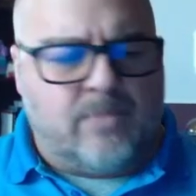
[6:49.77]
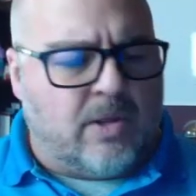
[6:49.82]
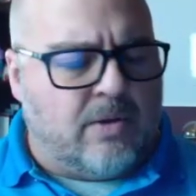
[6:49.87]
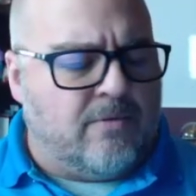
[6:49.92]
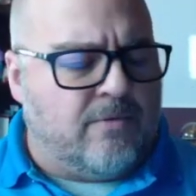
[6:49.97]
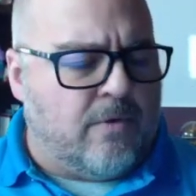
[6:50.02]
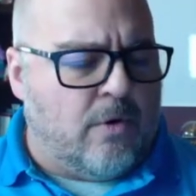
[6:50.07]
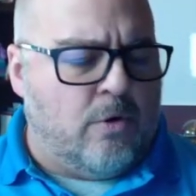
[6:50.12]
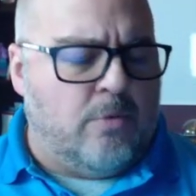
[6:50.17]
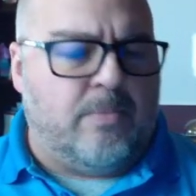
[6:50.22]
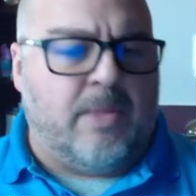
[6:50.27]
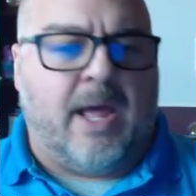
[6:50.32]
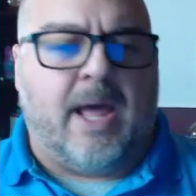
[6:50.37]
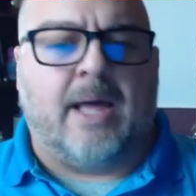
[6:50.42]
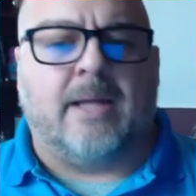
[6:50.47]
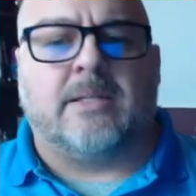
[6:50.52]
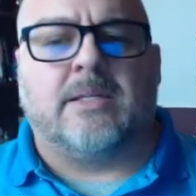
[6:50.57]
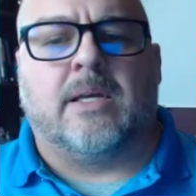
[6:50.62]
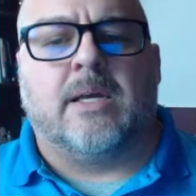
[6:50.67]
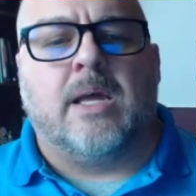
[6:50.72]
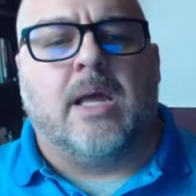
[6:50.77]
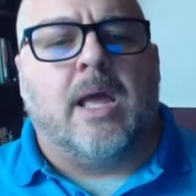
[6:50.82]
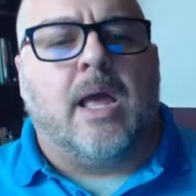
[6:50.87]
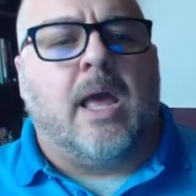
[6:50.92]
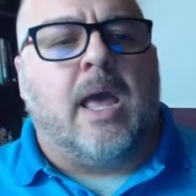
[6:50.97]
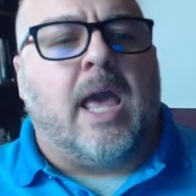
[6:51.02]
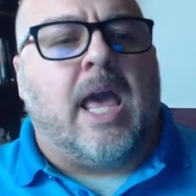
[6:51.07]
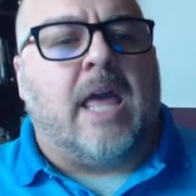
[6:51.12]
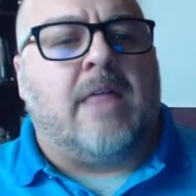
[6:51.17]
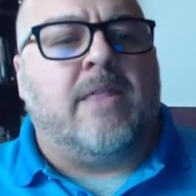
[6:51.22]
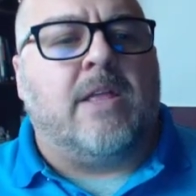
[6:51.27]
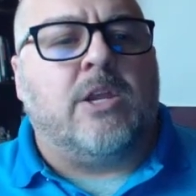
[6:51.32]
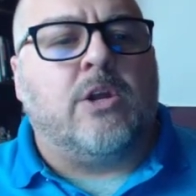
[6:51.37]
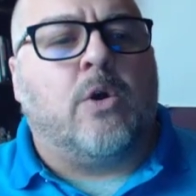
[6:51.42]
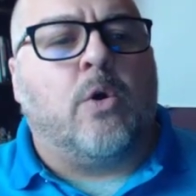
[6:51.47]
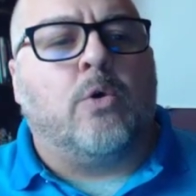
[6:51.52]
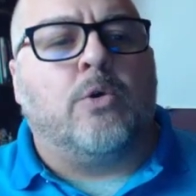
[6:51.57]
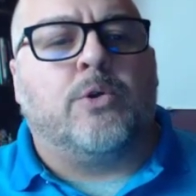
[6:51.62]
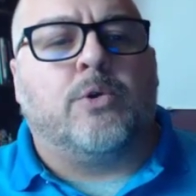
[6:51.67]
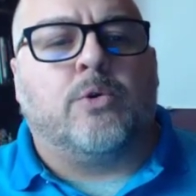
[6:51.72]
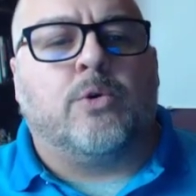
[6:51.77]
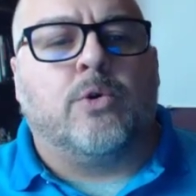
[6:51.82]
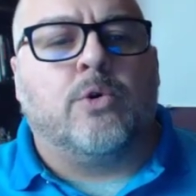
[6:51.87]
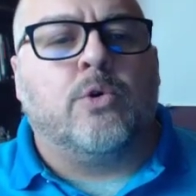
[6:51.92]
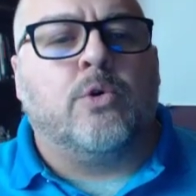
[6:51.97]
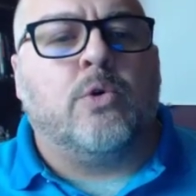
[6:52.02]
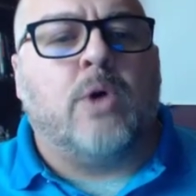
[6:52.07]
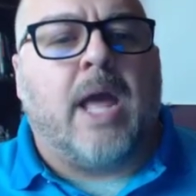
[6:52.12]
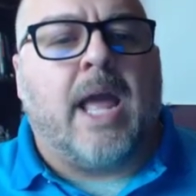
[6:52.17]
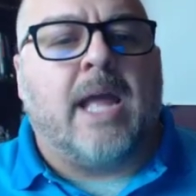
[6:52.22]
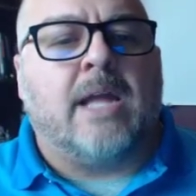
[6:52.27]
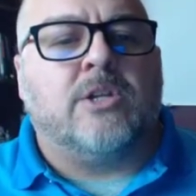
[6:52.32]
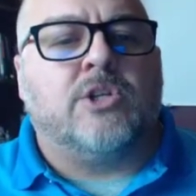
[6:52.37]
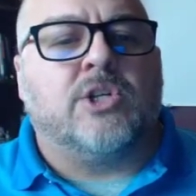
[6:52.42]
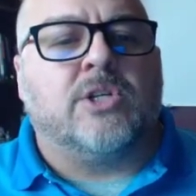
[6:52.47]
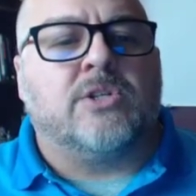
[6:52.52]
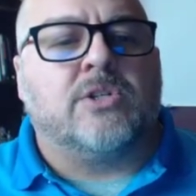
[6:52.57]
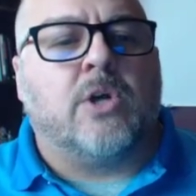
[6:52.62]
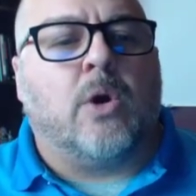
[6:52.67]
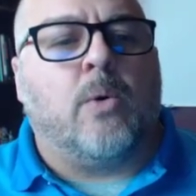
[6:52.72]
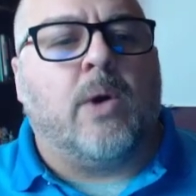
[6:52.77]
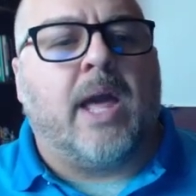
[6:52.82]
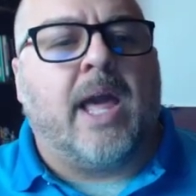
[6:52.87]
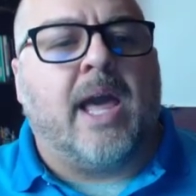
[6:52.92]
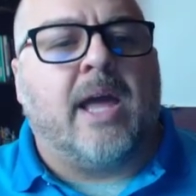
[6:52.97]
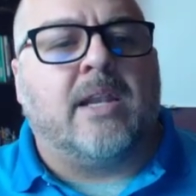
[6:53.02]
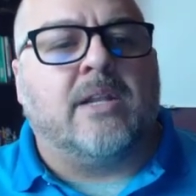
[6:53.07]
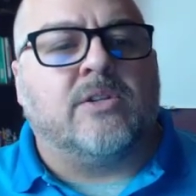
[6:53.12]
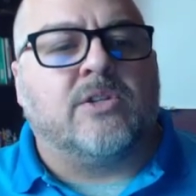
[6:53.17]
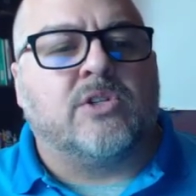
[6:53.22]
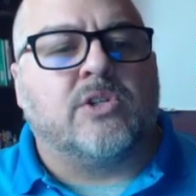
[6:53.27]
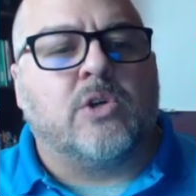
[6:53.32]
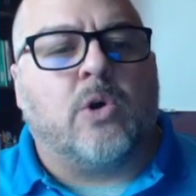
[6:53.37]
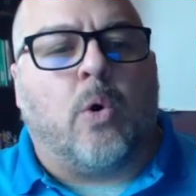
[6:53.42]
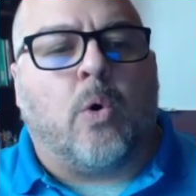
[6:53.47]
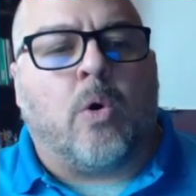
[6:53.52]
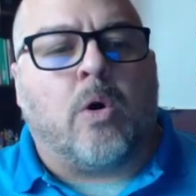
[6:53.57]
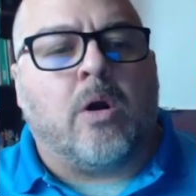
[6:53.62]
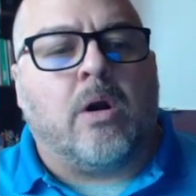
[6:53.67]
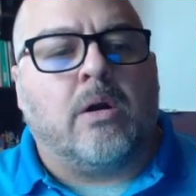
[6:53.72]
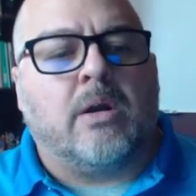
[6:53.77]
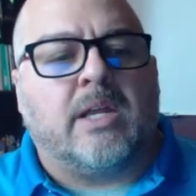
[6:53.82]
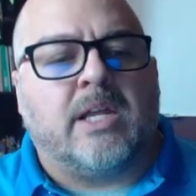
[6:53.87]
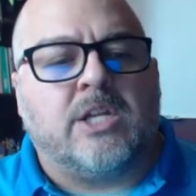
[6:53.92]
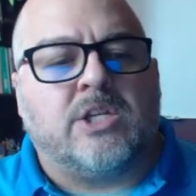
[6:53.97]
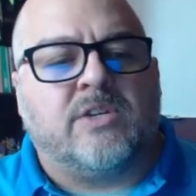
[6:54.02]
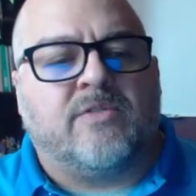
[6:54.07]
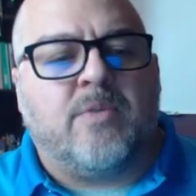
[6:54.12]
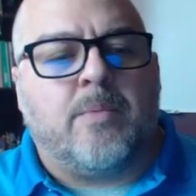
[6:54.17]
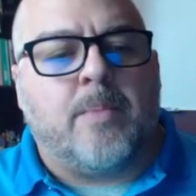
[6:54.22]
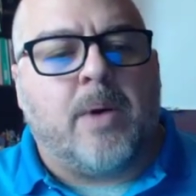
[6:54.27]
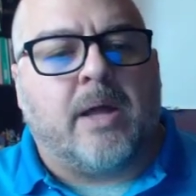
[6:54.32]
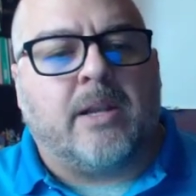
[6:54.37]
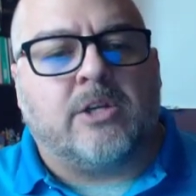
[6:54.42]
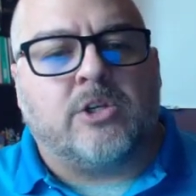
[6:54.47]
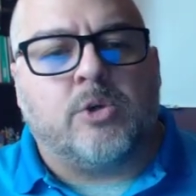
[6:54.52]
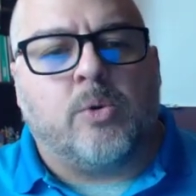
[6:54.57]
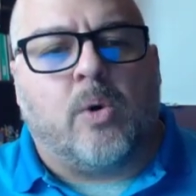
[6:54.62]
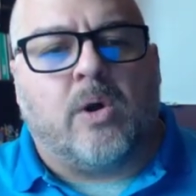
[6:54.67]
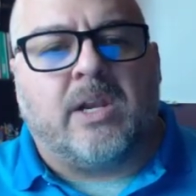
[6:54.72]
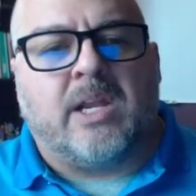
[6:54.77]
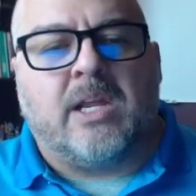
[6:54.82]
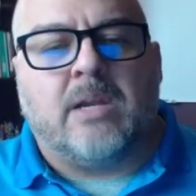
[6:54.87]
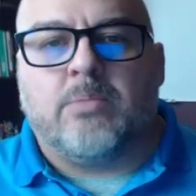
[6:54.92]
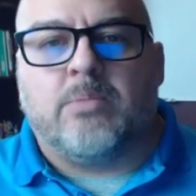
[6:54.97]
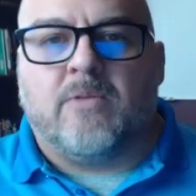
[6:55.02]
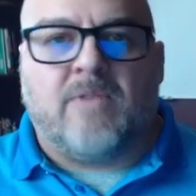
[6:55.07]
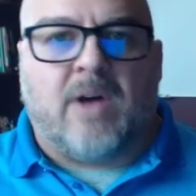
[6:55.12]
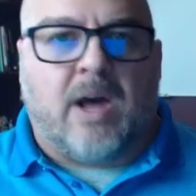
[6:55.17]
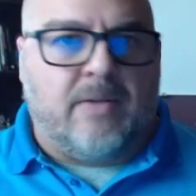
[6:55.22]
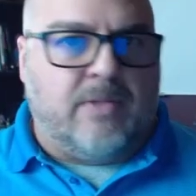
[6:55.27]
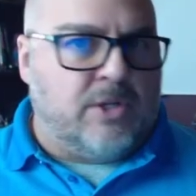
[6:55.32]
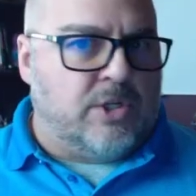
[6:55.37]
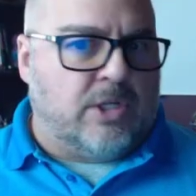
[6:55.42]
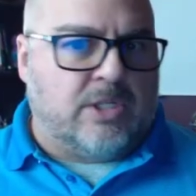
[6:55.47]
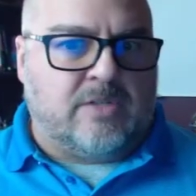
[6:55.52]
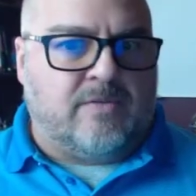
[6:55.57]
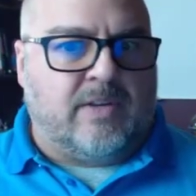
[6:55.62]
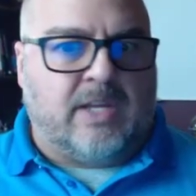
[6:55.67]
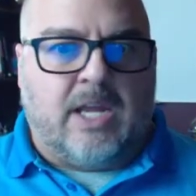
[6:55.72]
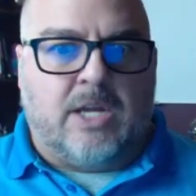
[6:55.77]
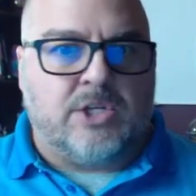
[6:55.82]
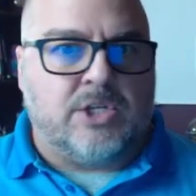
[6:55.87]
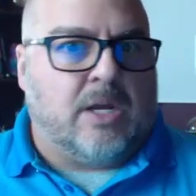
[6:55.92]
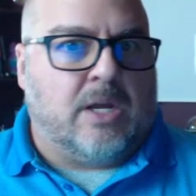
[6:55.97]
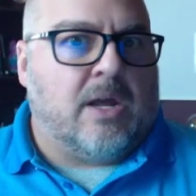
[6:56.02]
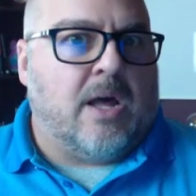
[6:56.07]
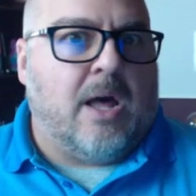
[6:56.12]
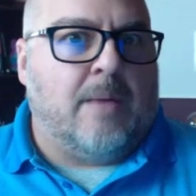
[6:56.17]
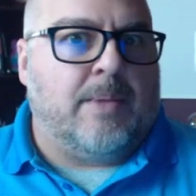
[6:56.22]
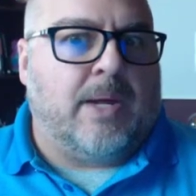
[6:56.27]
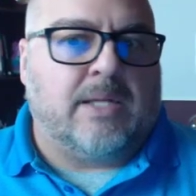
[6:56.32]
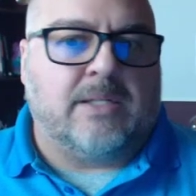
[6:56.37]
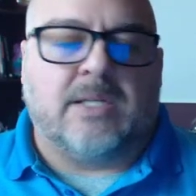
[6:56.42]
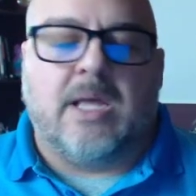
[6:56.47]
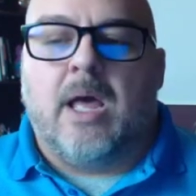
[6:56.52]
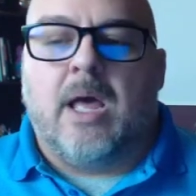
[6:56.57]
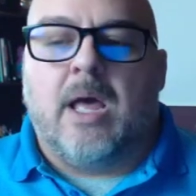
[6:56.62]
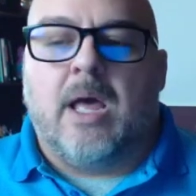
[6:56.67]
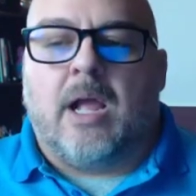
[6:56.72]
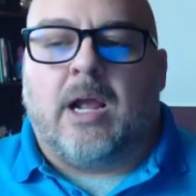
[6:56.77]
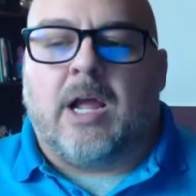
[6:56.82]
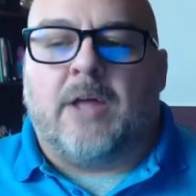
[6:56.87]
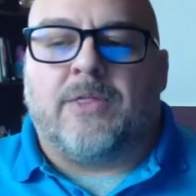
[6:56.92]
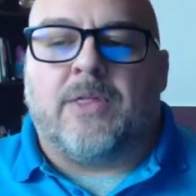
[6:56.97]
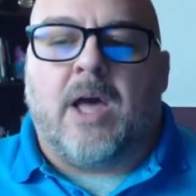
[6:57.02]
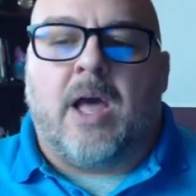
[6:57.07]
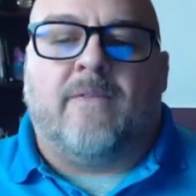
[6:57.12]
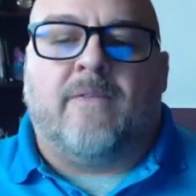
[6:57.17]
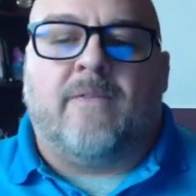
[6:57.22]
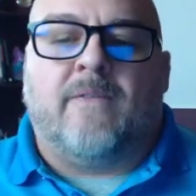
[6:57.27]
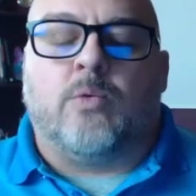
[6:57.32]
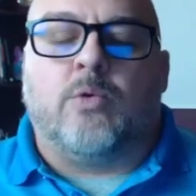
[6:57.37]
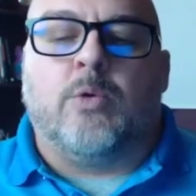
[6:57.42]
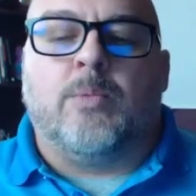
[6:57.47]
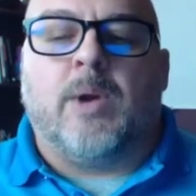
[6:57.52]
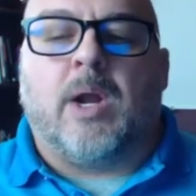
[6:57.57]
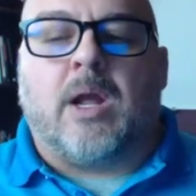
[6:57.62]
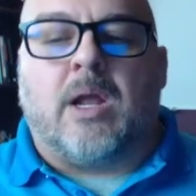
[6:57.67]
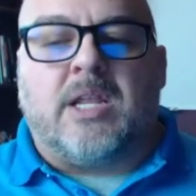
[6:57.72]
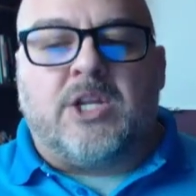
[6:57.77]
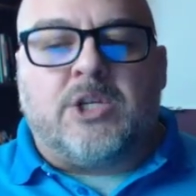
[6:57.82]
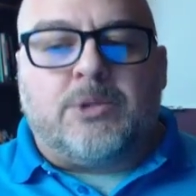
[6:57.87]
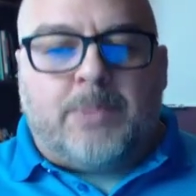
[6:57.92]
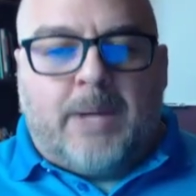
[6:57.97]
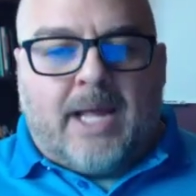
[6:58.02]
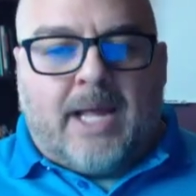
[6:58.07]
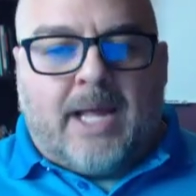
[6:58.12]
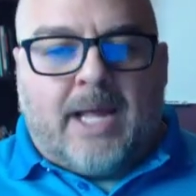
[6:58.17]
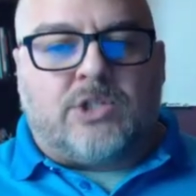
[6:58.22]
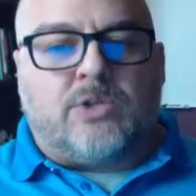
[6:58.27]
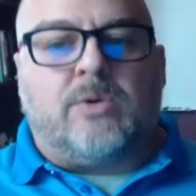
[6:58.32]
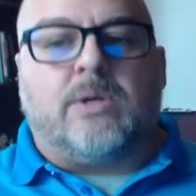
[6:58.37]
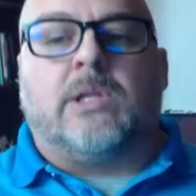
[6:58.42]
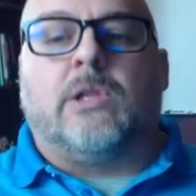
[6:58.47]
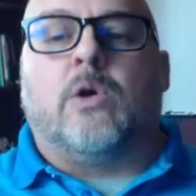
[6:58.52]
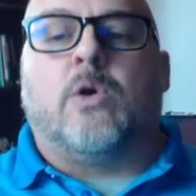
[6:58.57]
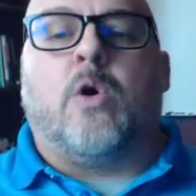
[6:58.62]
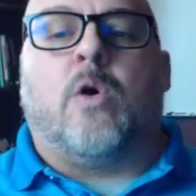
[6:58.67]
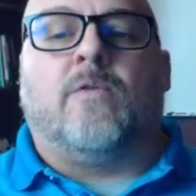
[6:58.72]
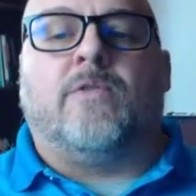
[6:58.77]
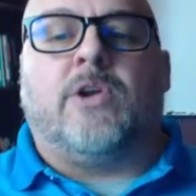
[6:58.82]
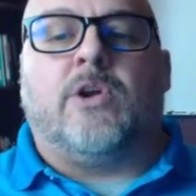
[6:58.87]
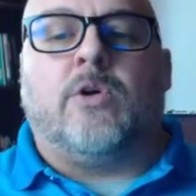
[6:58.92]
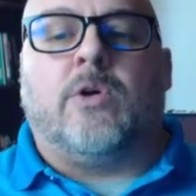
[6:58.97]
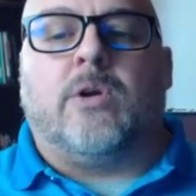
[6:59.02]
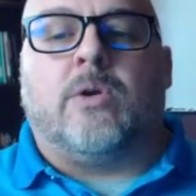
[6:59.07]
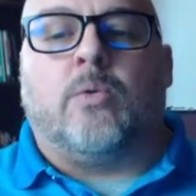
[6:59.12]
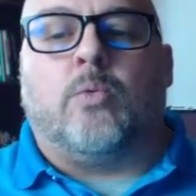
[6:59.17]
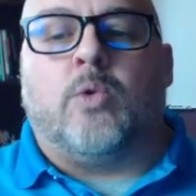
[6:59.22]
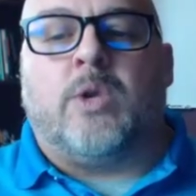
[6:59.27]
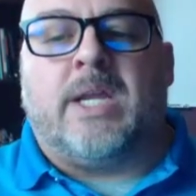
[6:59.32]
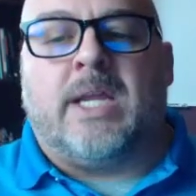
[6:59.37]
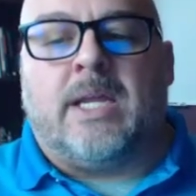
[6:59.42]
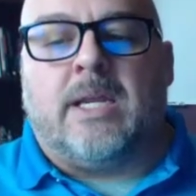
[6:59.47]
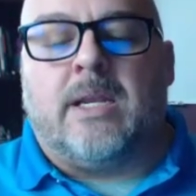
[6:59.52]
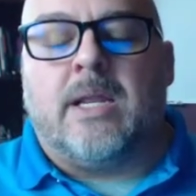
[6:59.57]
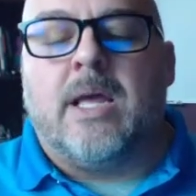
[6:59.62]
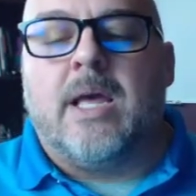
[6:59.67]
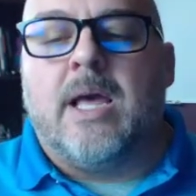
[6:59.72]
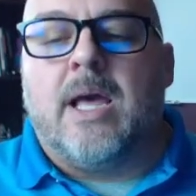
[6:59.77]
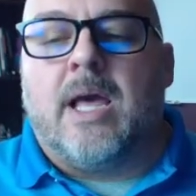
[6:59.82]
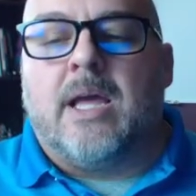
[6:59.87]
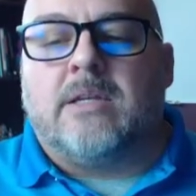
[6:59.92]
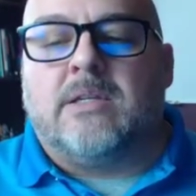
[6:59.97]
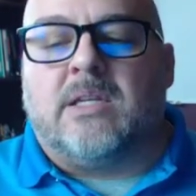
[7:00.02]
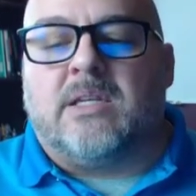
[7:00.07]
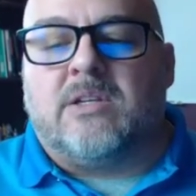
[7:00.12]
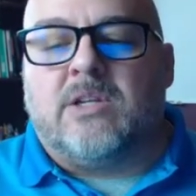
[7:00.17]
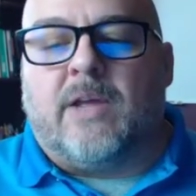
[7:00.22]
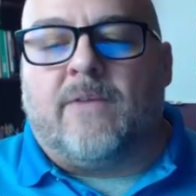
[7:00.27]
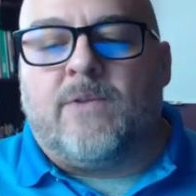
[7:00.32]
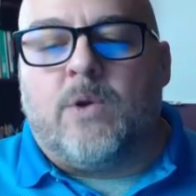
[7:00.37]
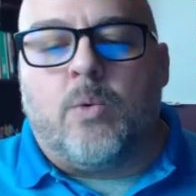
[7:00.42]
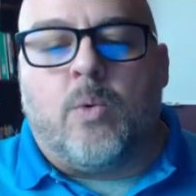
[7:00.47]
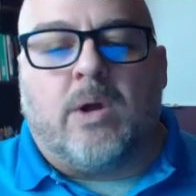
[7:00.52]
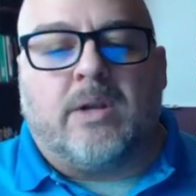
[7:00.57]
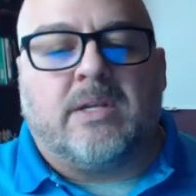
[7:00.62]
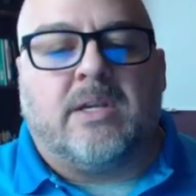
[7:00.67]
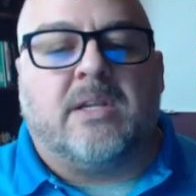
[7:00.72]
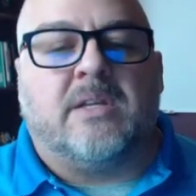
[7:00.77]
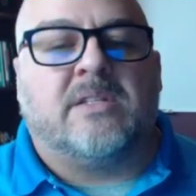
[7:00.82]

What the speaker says: confirm that. And then you go through and just go ahead and score each of them out of 20 and provide the justification and comments. I have the rubric on each page, so you can look over here and read if you want to